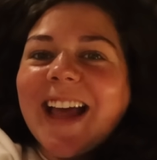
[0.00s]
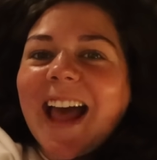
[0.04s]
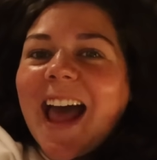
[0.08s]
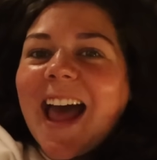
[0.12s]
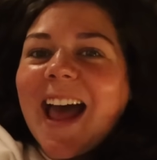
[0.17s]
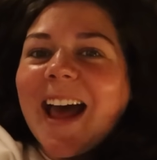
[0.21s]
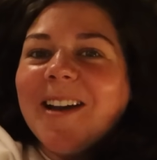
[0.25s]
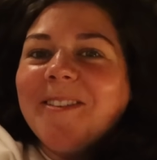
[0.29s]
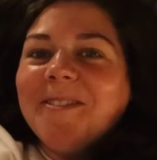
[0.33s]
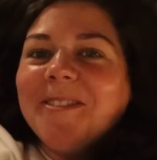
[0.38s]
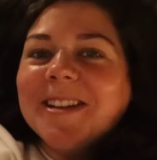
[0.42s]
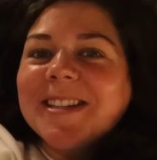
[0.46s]

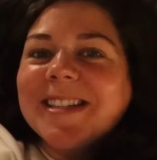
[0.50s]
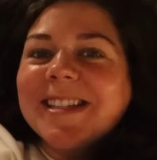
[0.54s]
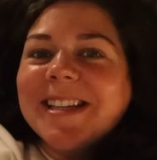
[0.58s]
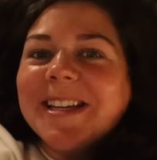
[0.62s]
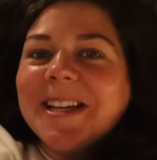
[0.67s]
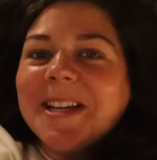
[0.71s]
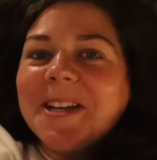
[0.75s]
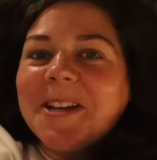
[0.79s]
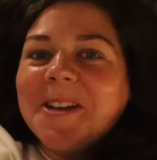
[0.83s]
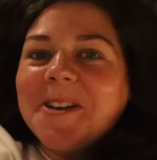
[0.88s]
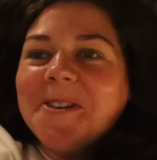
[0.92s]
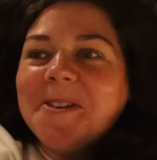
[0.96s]
and we'll
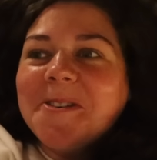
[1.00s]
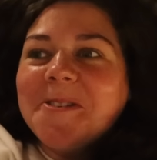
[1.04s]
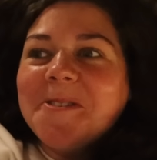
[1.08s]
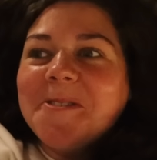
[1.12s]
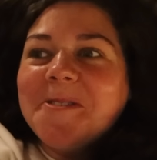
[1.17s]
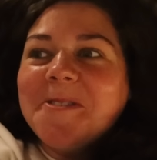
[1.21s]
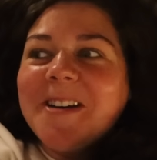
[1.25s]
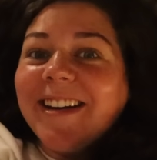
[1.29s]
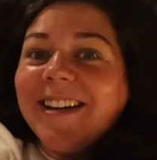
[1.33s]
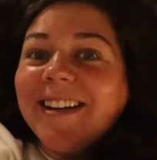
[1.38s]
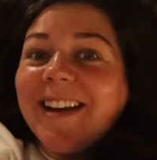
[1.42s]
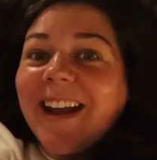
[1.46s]
see
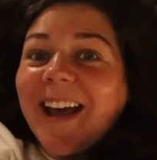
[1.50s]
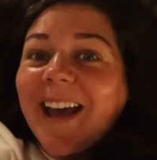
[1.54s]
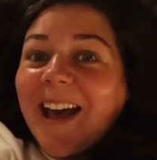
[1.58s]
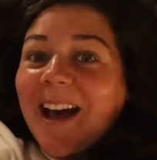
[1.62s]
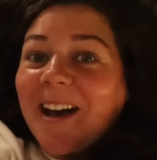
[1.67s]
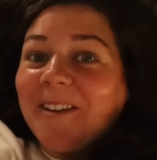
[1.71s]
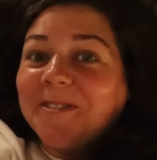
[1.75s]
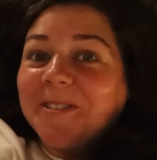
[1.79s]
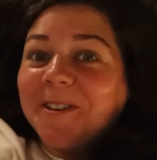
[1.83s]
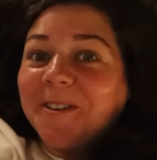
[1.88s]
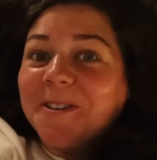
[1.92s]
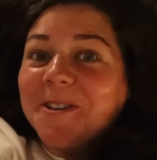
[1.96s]
you day
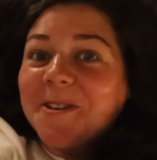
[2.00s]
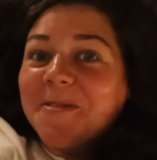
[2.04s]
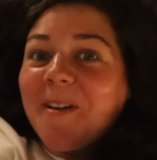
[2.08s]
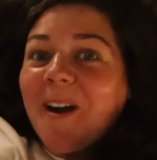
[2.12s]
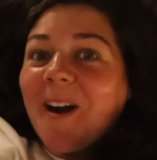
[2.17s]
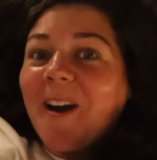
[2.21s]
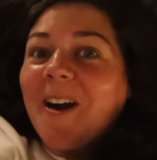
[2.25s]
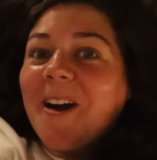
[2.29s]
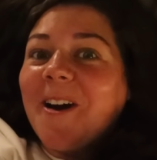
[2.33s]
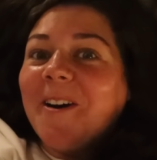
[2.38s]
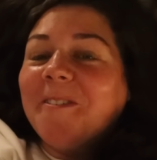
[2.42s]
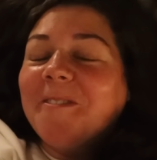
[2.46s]
after
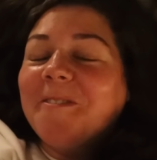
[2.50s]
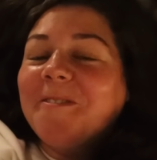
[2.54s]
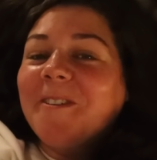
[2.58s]
tomorrow